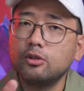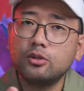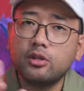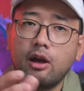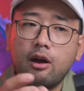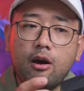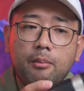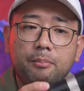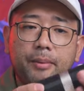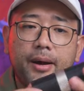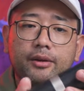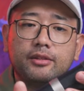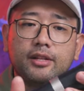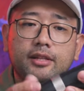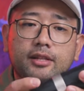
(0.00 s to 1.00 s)
know the
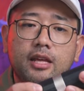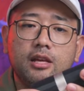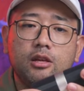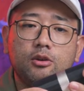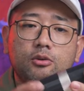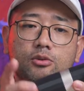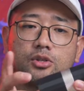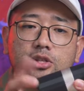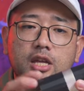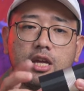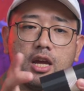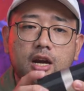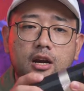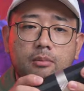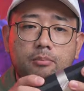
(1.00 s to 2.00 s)
compound that they used
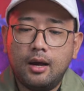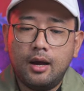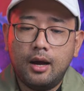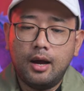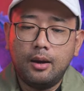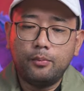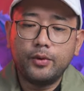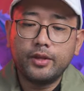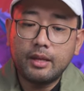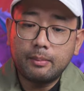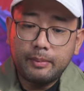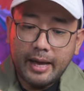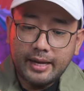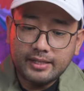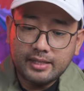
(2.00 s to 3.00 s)
here. With the
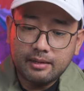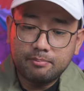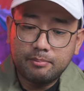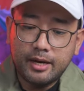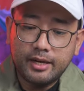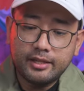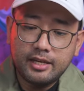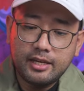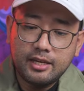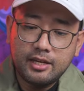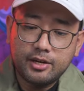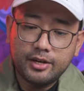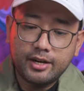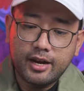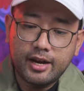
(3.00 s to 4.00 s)
plastic body,
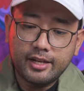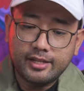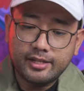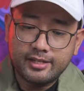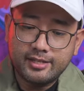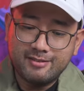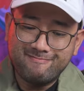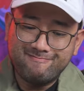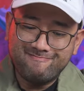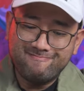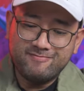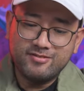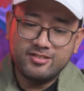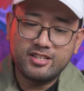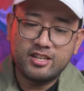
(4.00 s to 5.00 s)
you're not
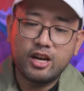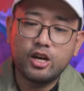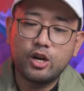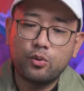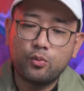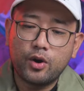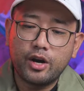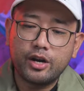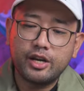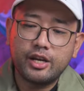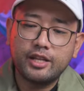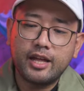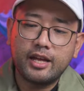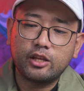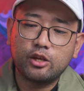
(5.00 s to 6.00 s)
gonna
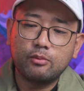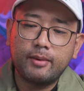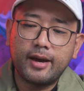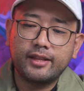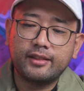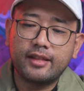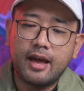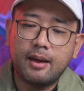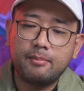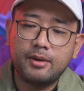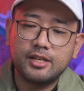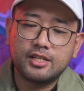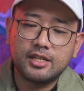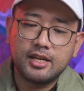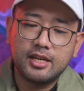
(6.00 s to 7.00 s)
worry that you might
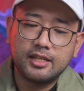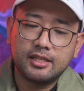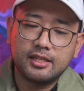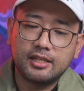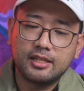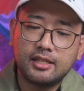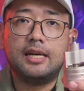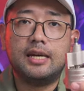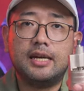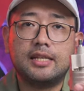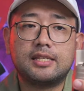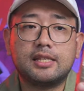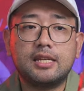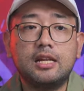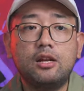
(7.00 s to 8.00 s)
damage it.
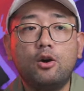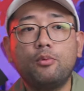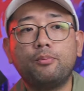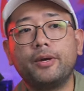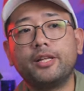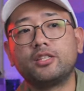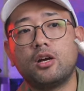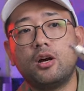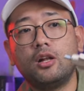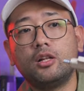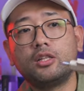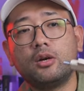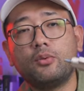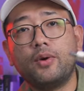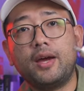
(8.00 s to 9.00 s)
It still opens all
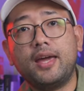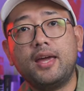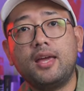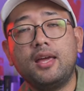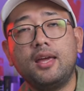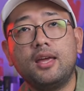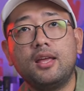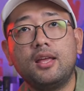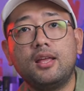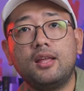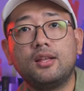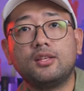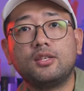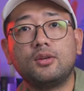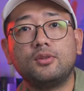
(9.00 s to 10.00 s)
the way
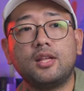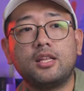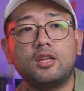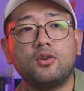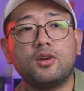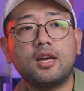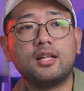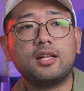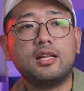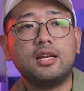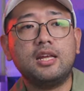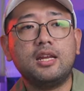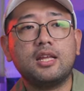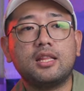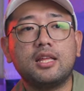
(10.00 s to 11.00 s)
so that you can
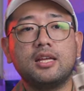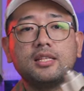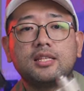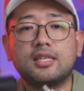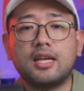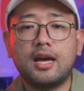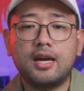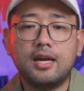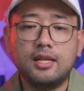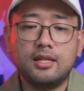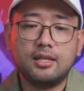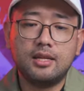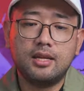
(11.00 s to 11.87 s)
clean it inside.